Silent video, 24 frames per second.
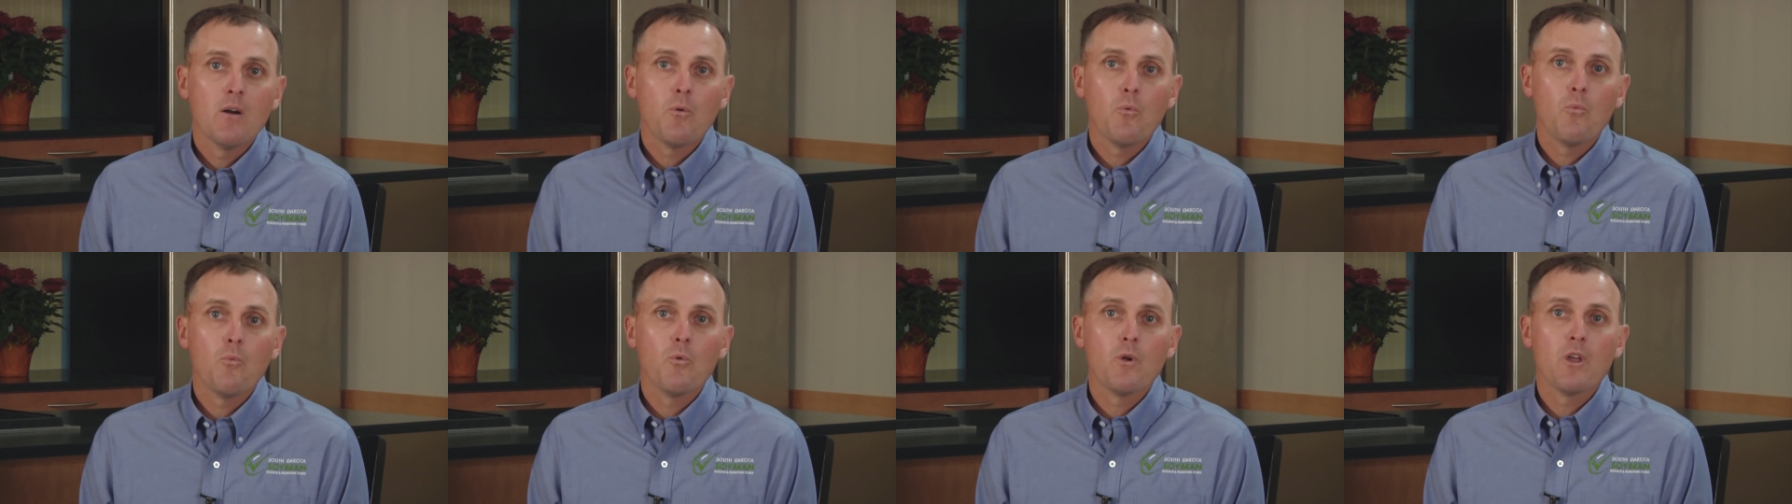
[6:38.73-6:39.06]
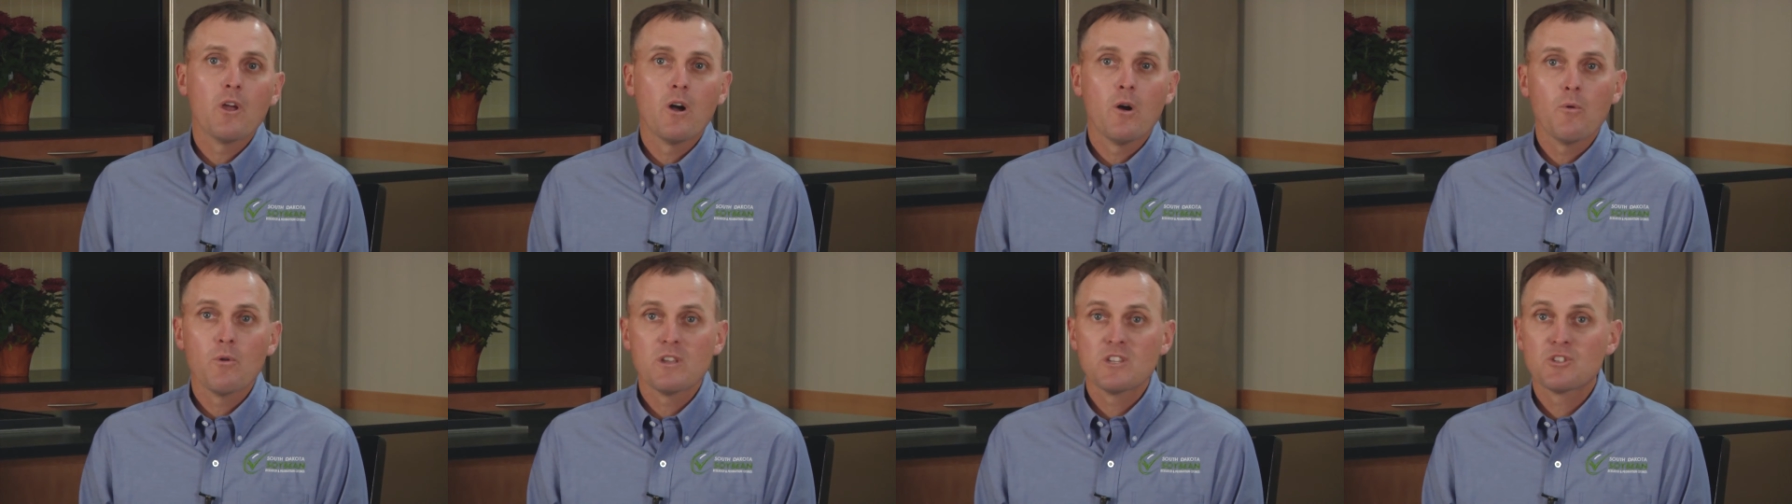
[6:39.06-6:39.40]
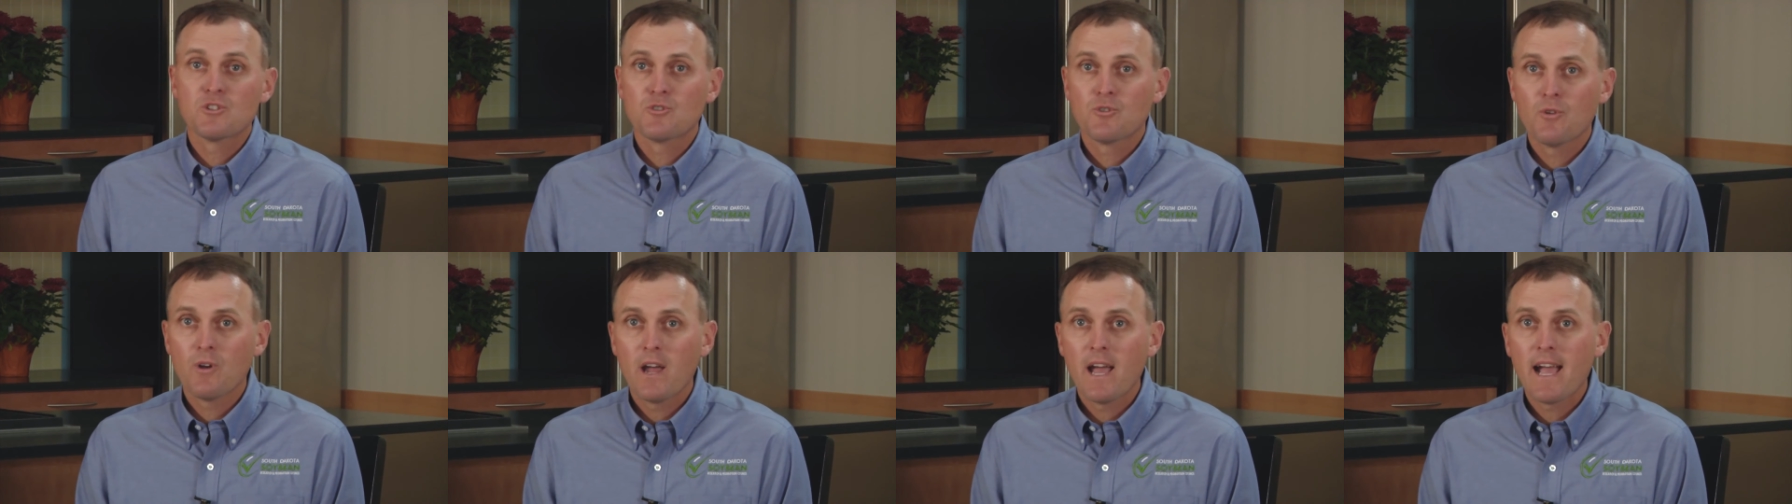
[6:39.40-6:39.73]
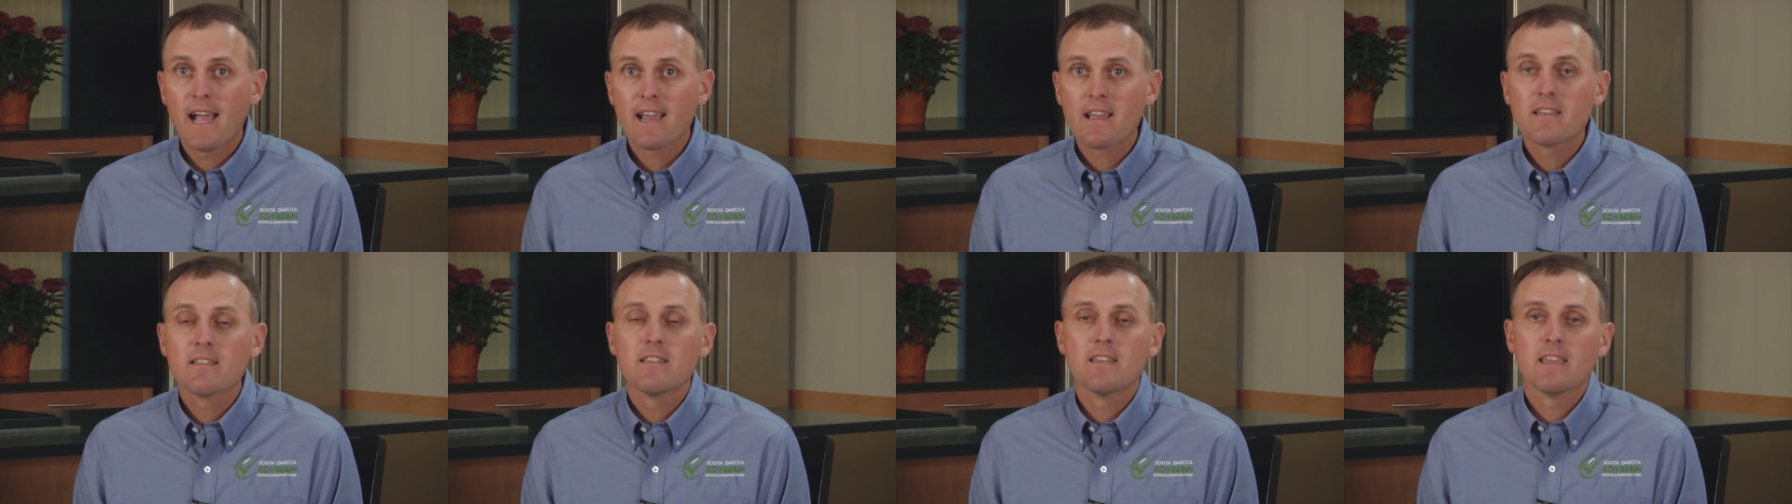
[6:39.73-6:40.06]
We always
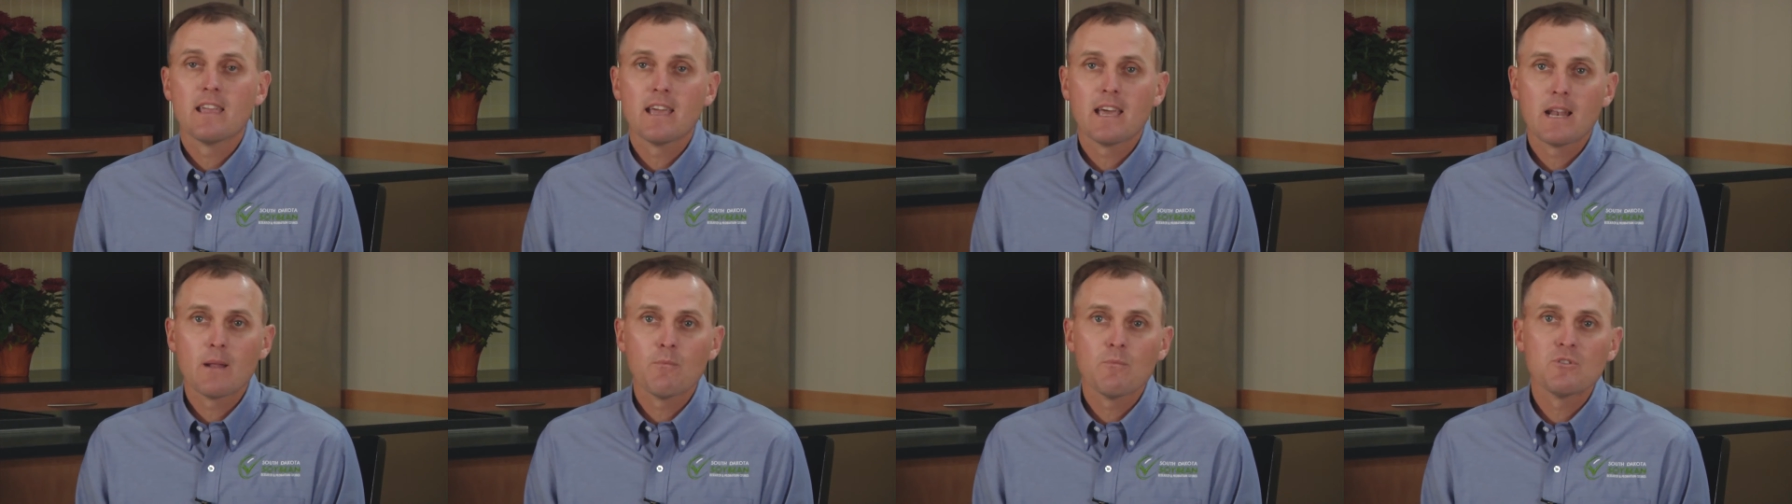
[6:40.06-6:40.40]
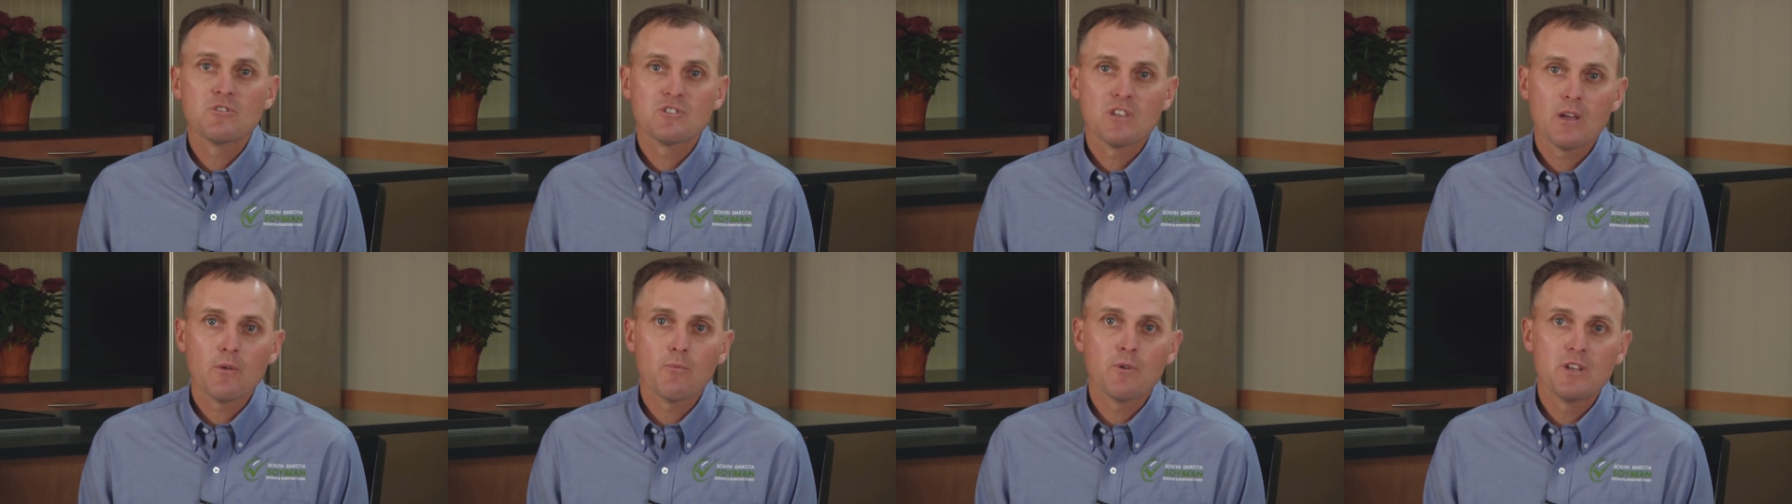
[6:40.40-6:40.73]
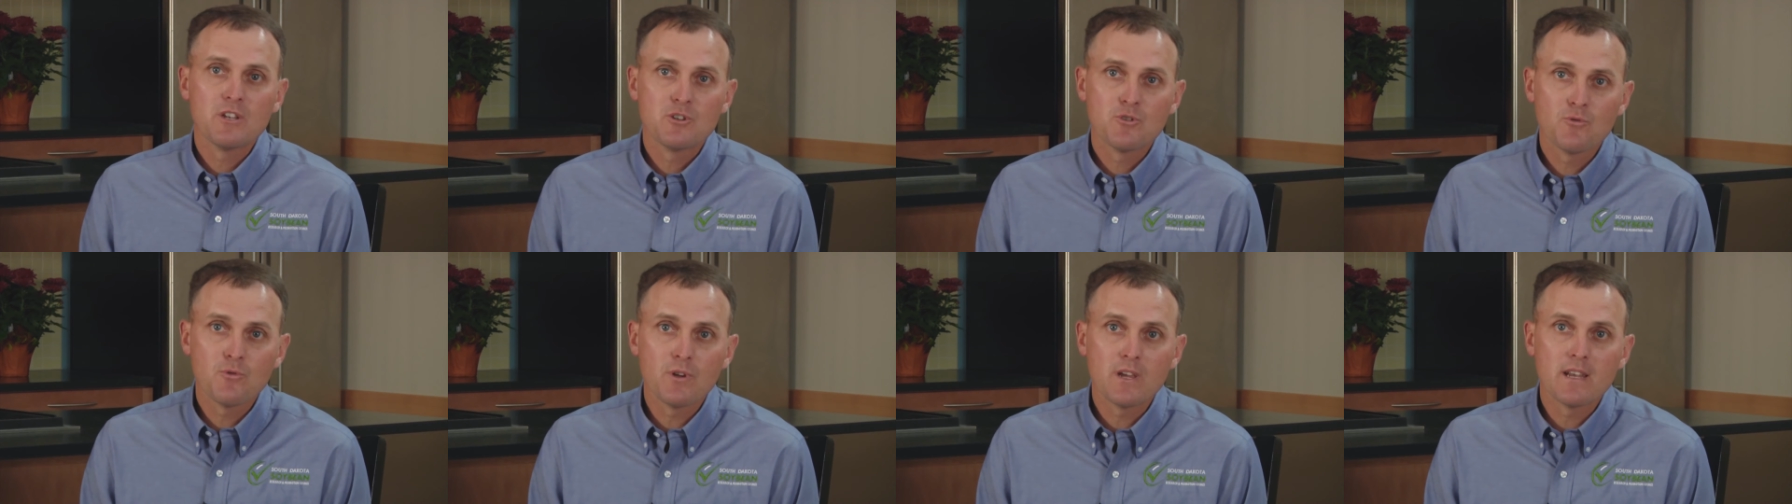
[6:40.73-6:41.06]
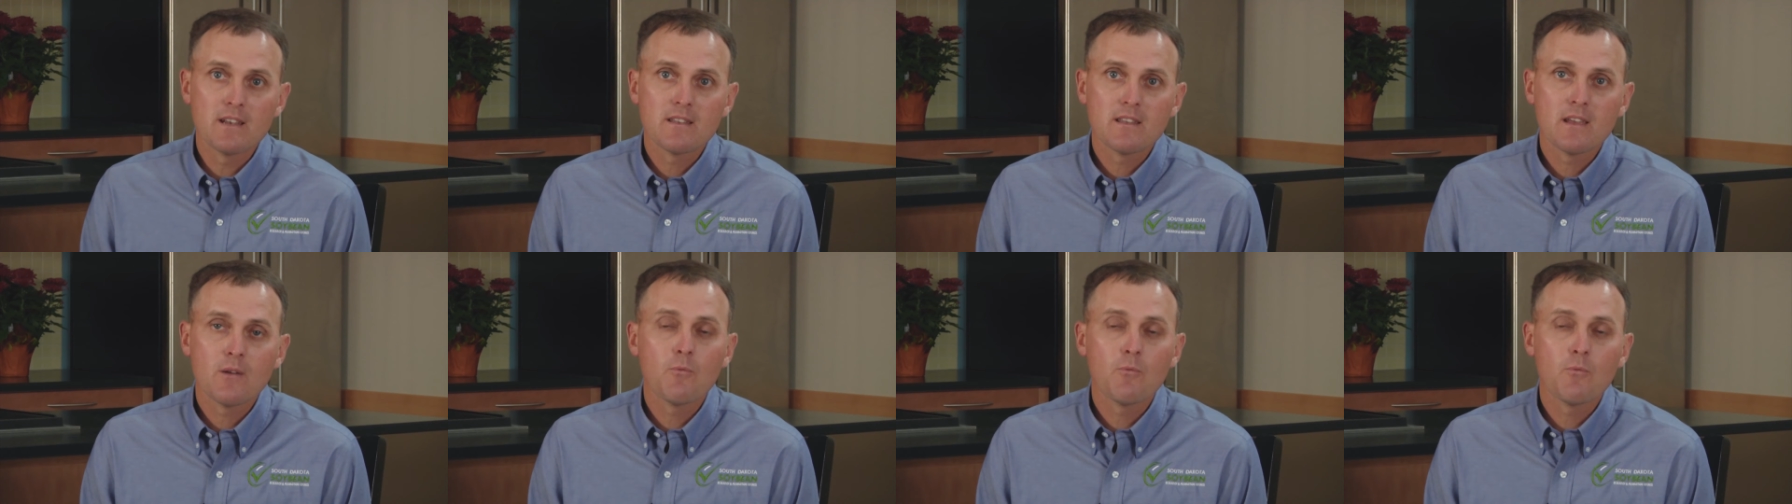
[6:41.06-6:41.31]
track the animals that we treat,